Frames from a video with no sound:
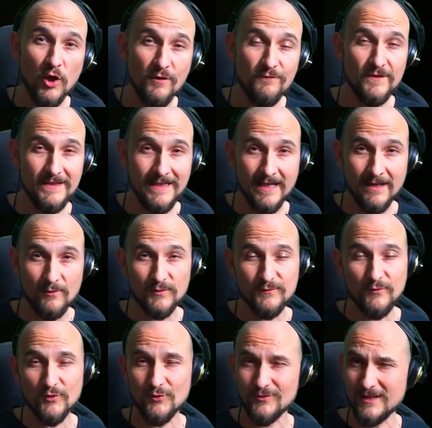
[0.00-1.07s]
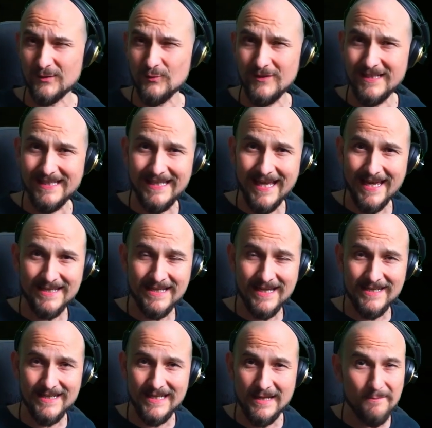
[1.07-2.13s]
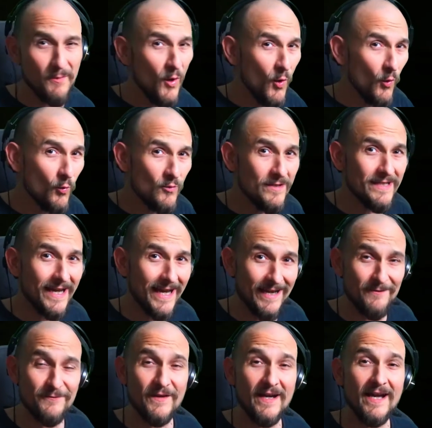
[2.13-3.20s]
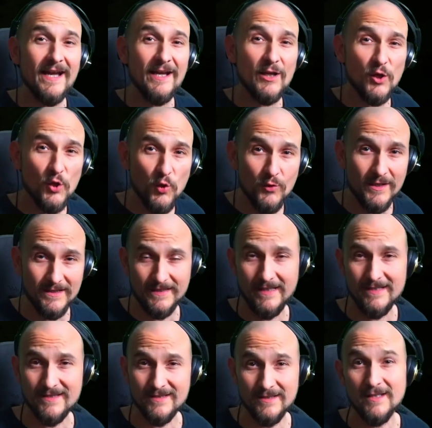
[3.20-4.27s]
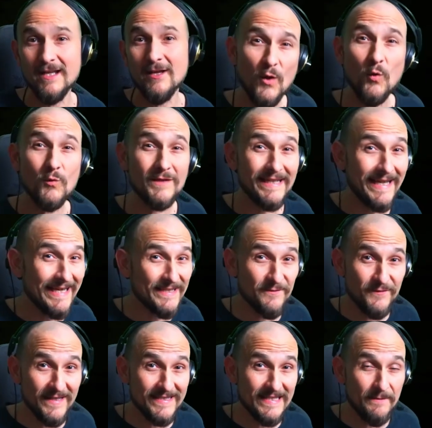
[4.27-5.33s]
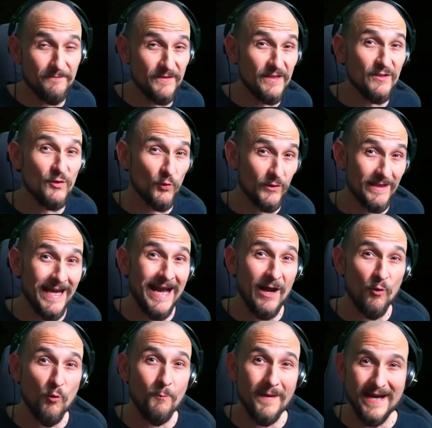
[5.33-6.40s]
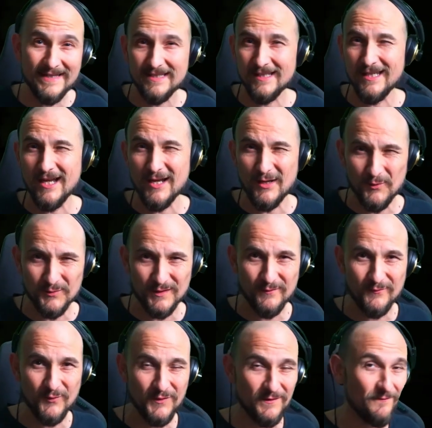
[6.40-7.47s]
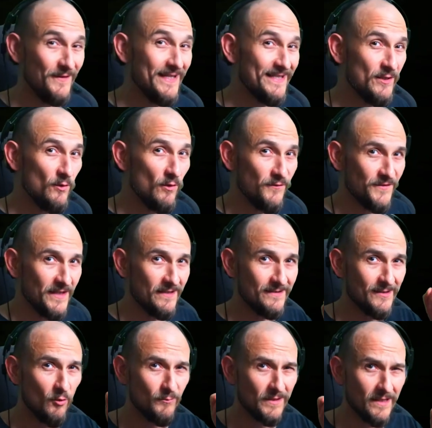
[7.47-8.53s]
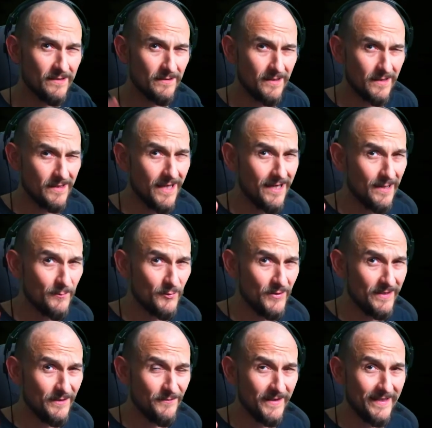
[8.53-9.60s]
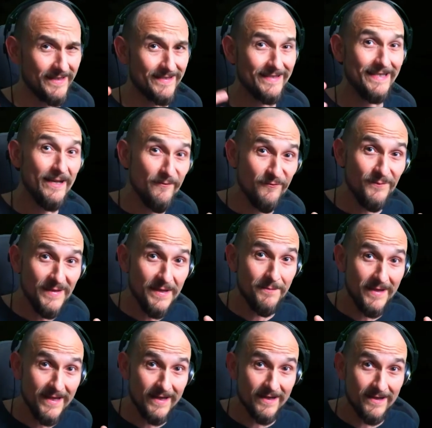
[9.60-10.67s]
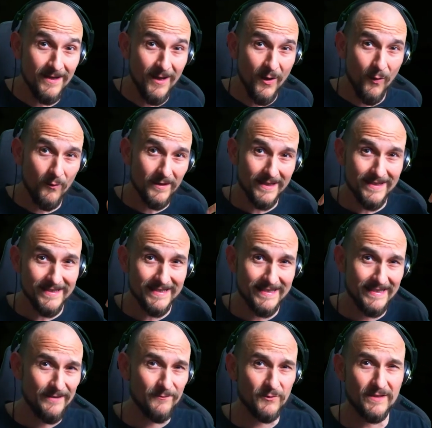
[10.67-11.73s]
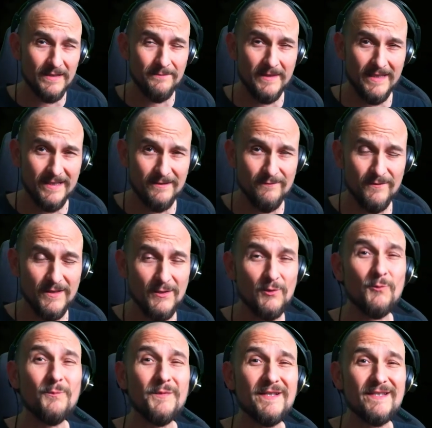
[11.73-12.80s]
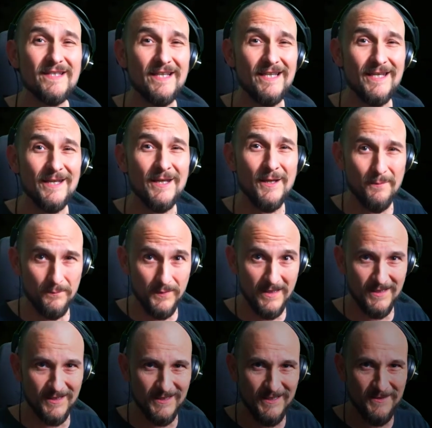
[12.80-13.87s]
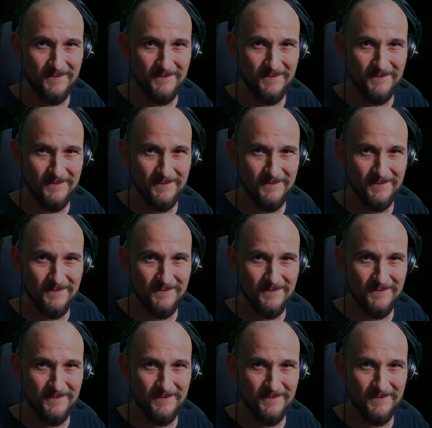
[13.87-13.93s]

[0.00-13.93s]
And in no time, we have discovered a new aromatic. If it helped you, leave a thumbs up. Do not forget to subscribe to the channel. Helps me a lot. And then we see each other in the next video. Until then, tight lines.